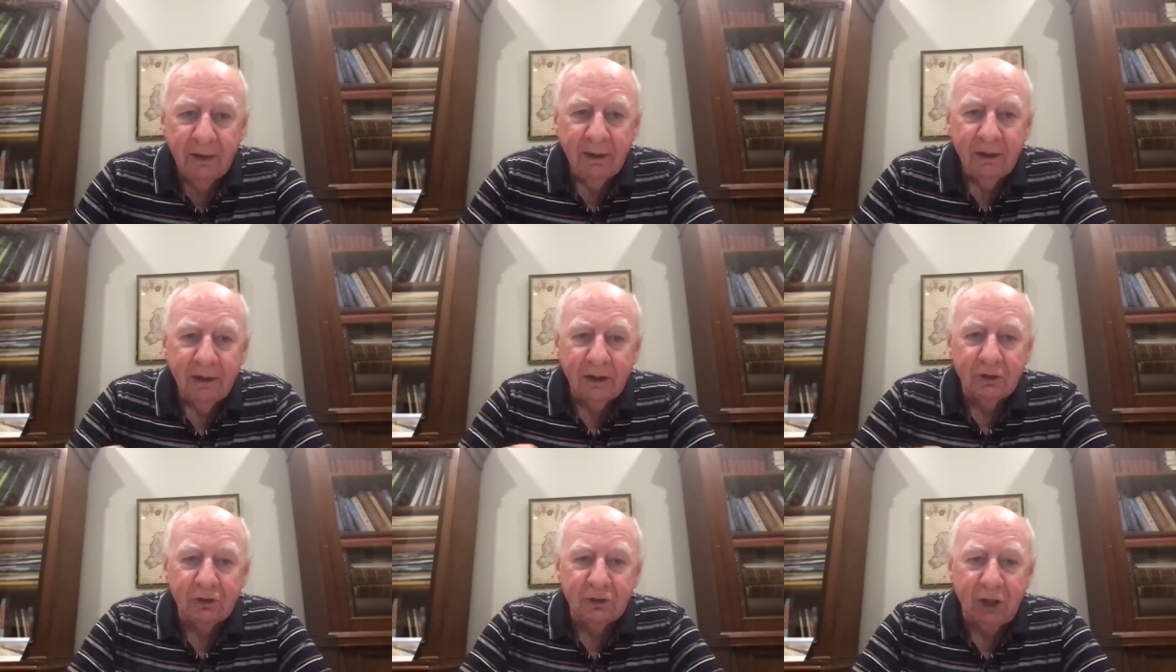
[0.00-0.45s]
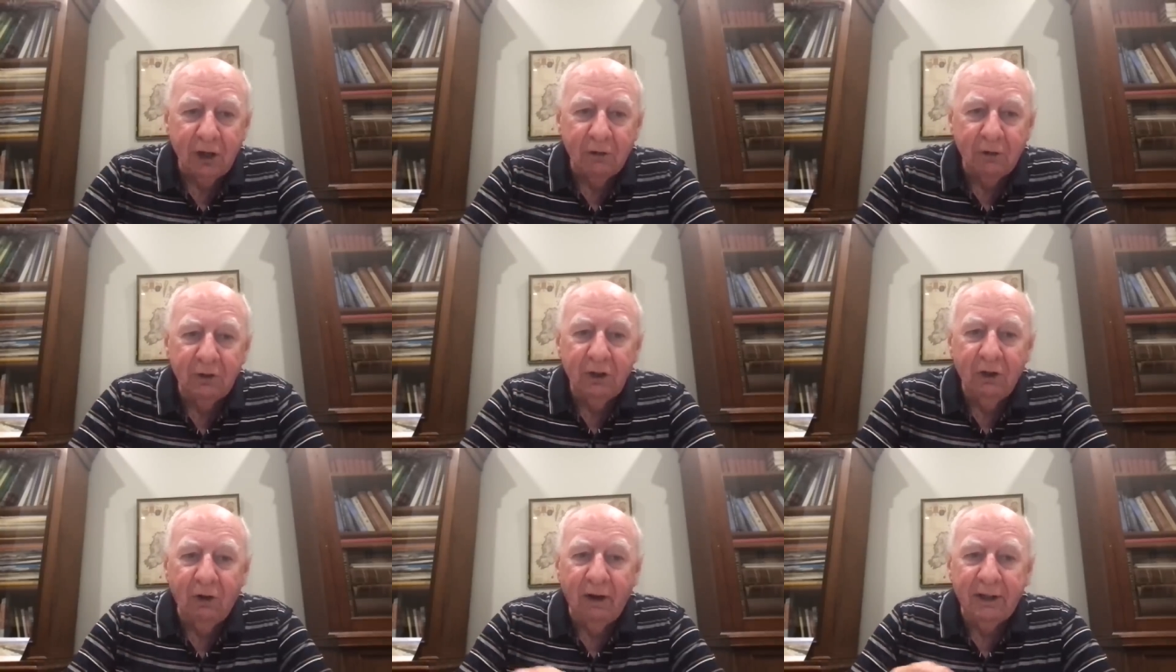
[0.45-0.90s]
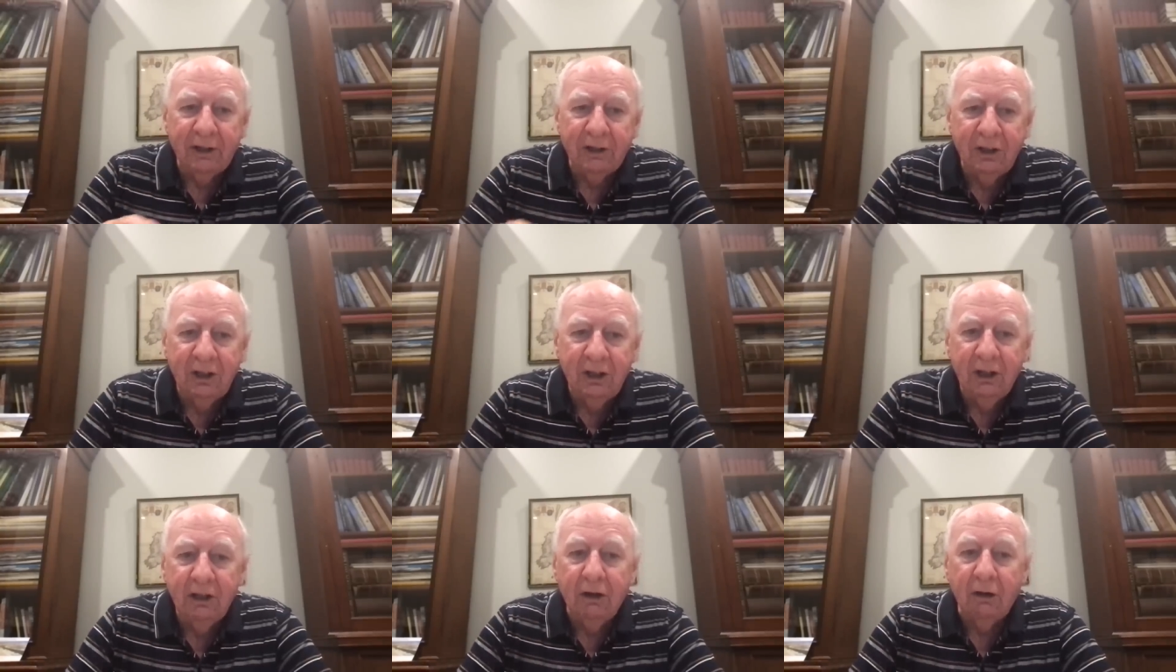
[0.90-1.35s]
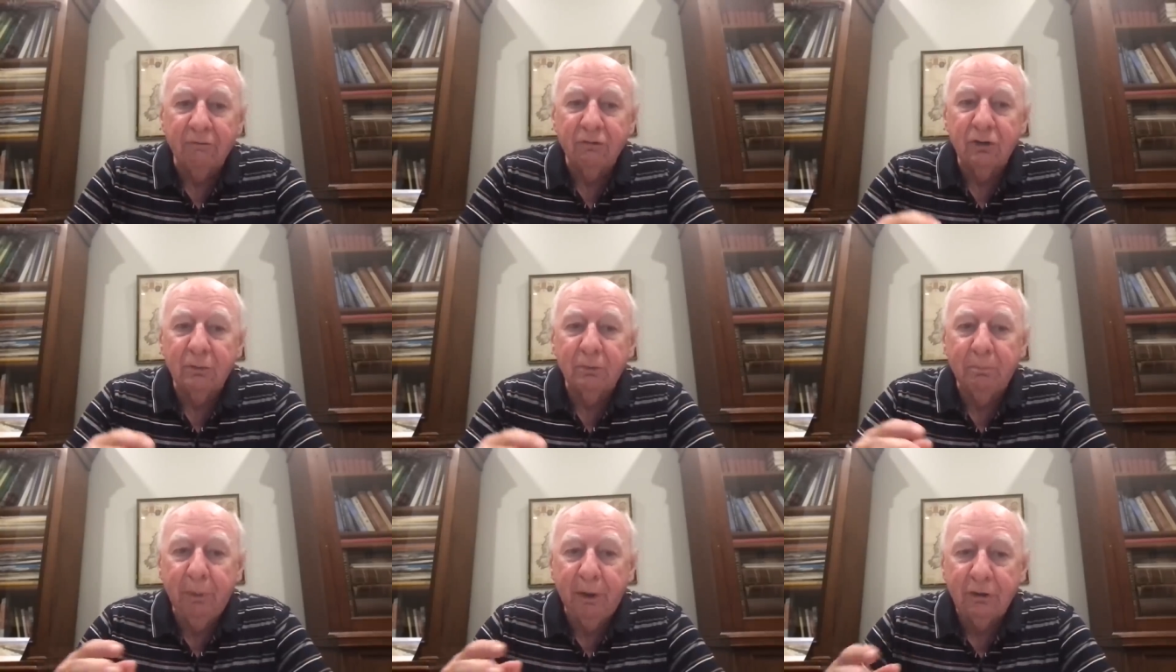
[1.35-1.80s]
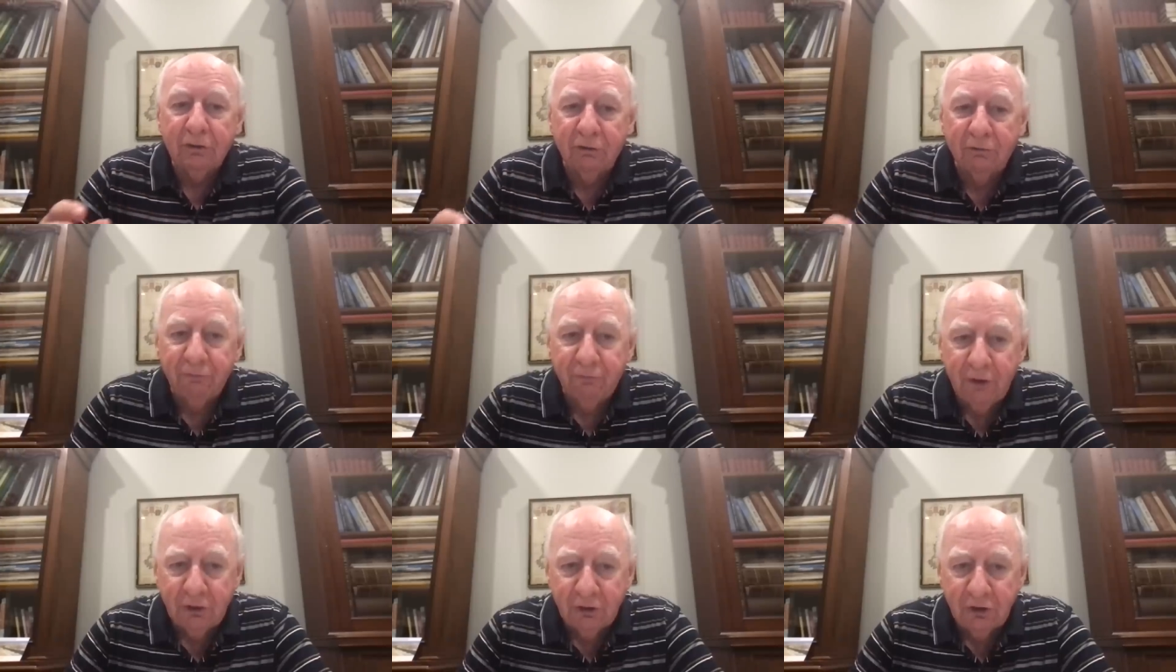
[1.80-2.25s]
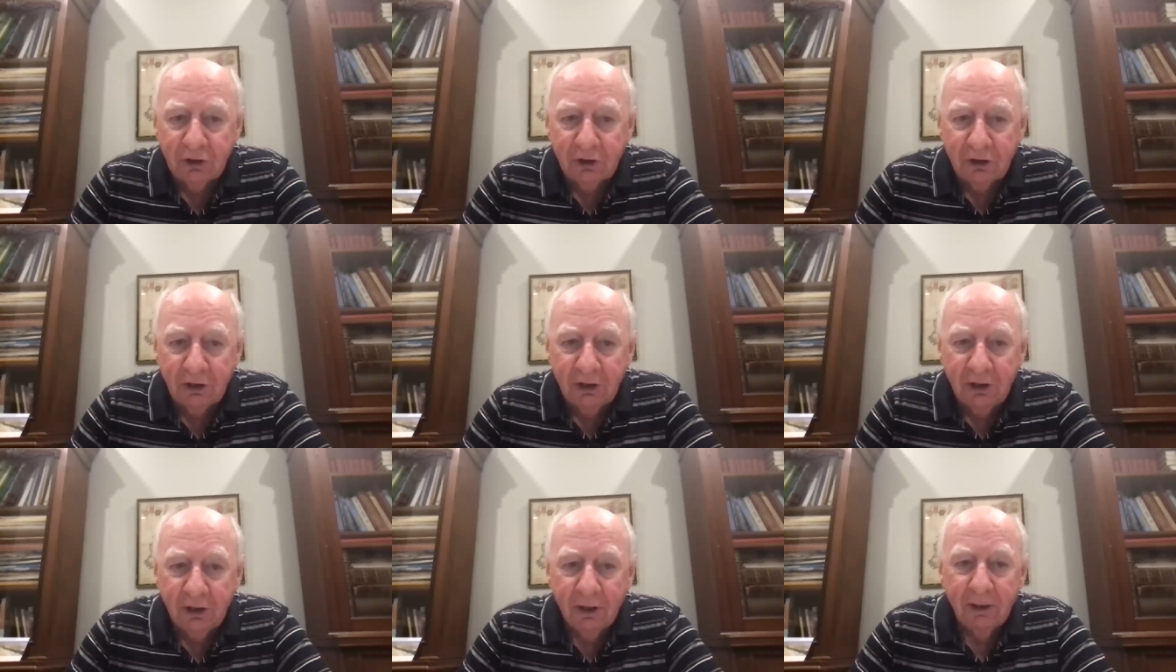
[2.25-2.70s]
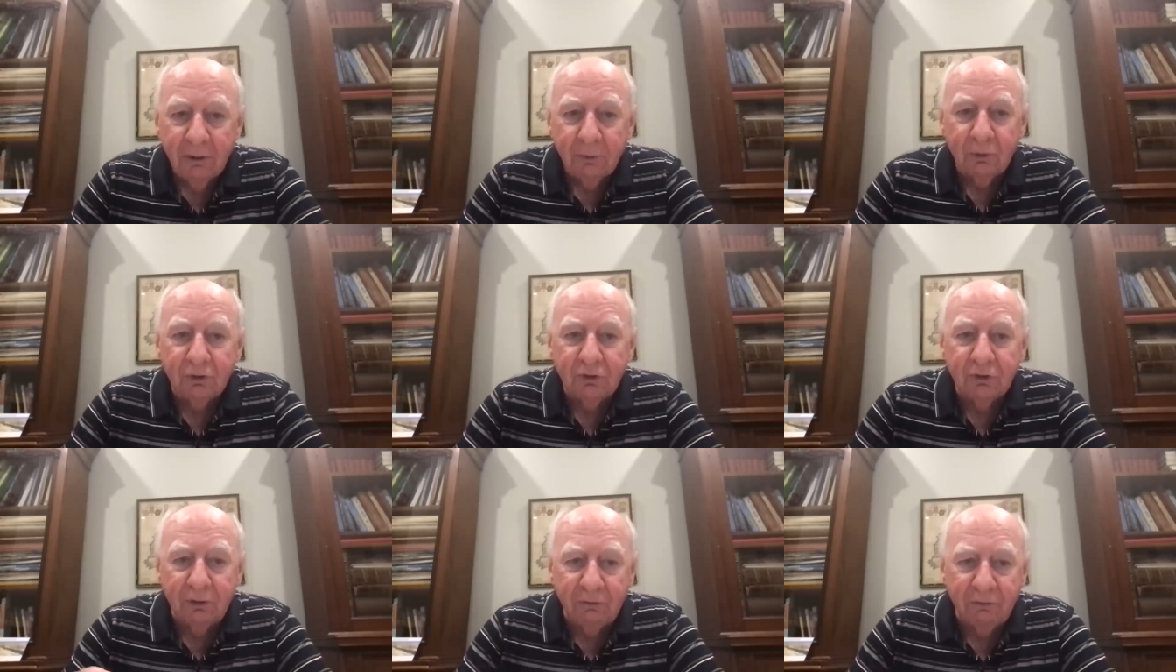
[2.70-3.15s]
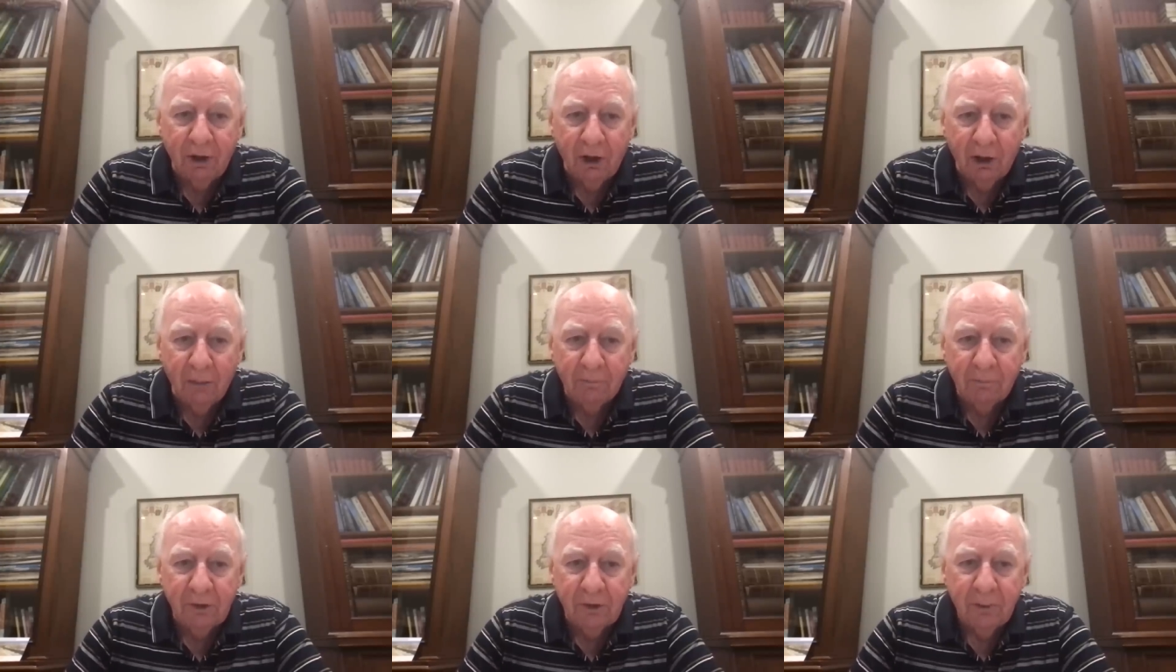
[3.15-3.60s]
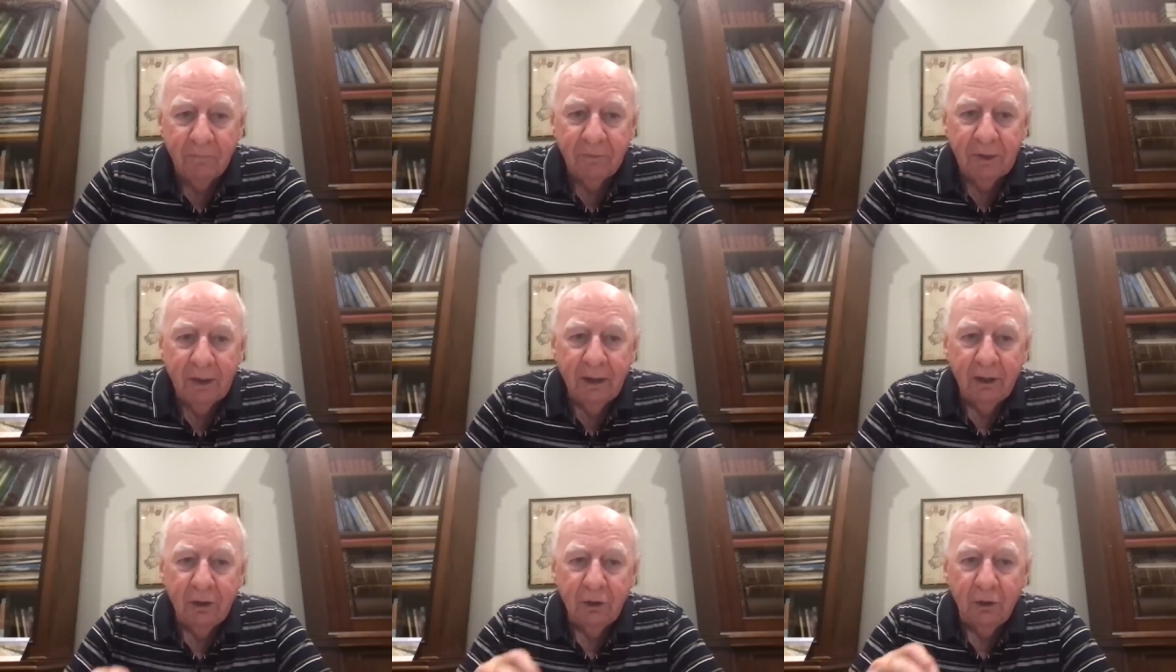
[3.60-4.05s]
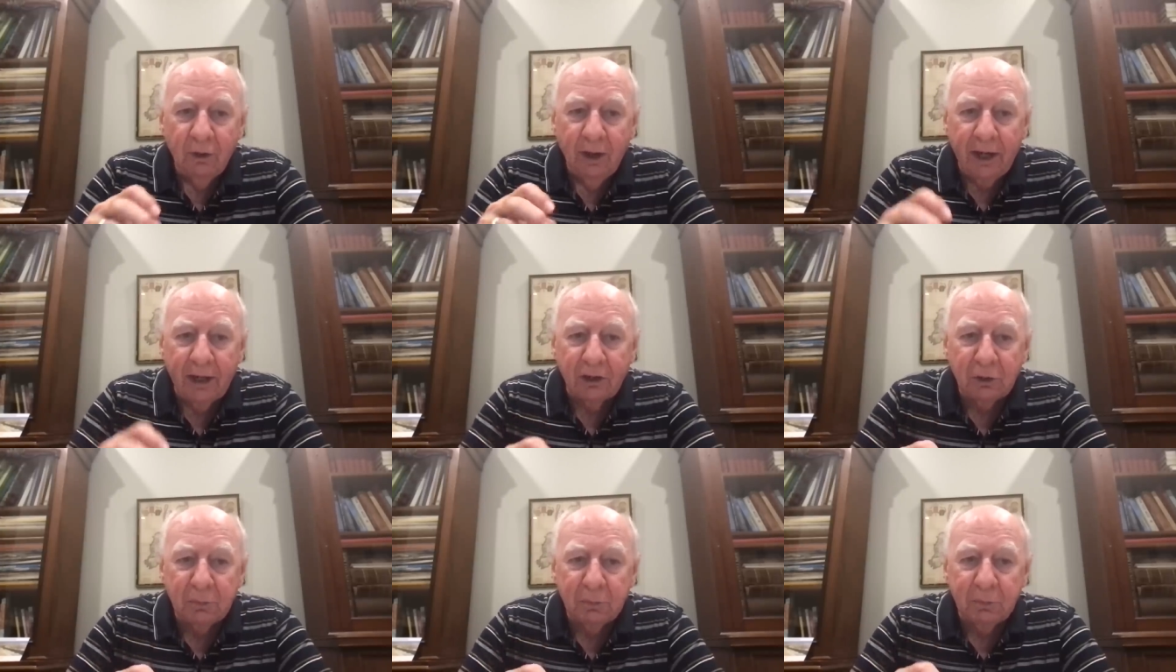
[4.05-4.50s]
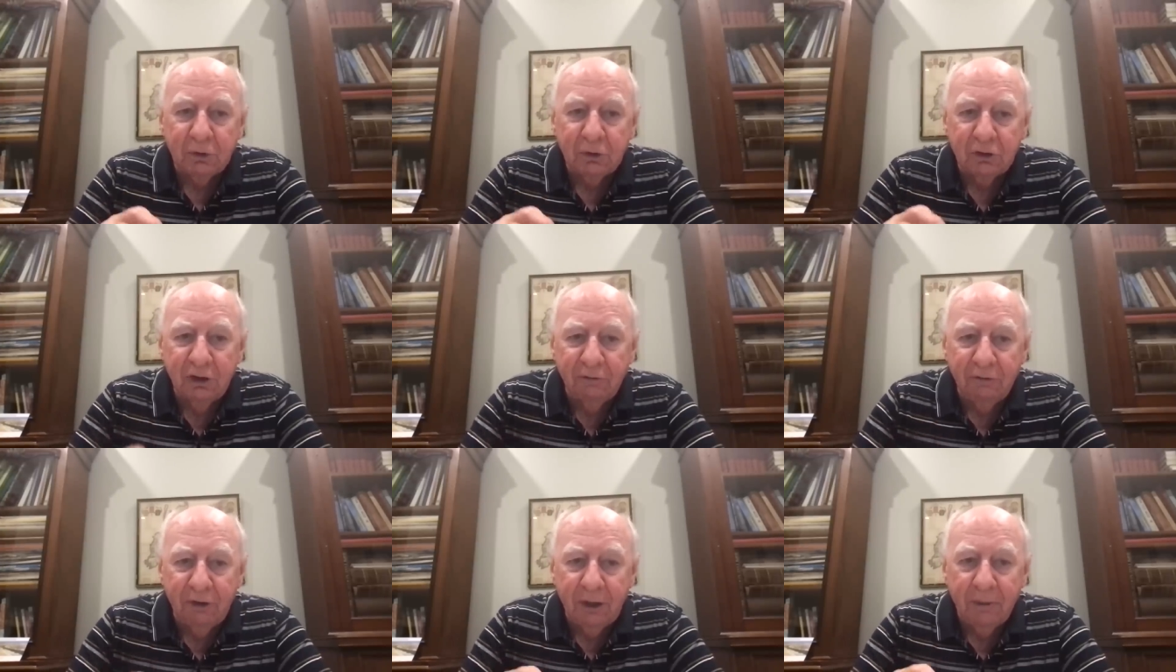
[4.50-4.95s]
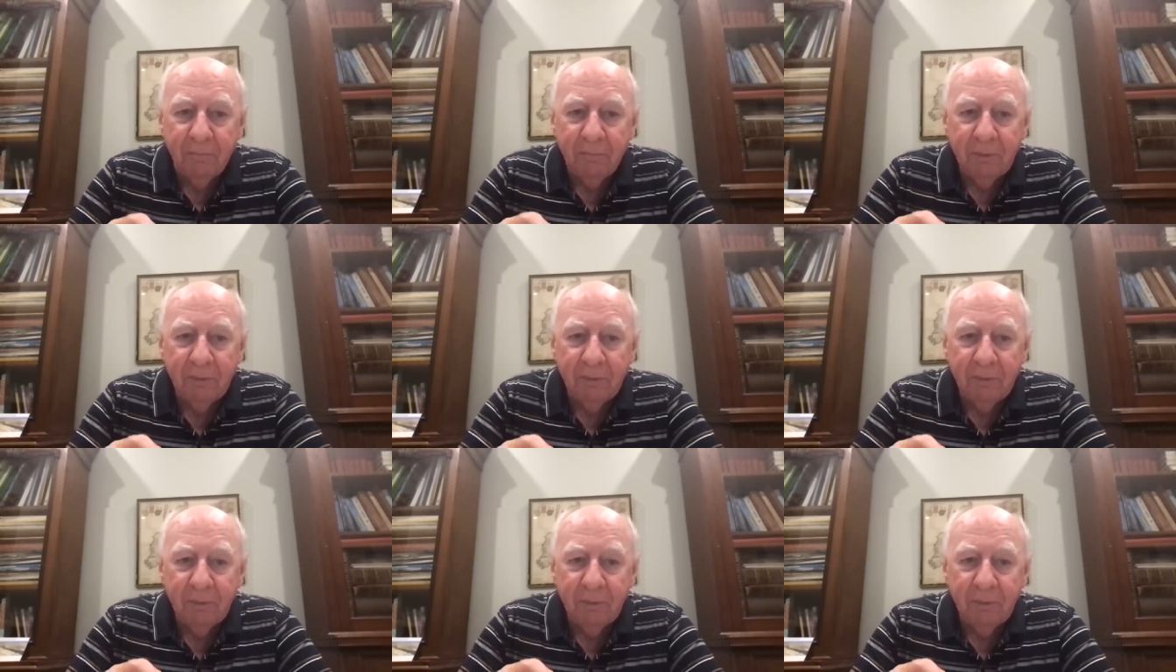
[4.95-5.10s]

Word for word: And so the idea of specificity was developed. You had a specific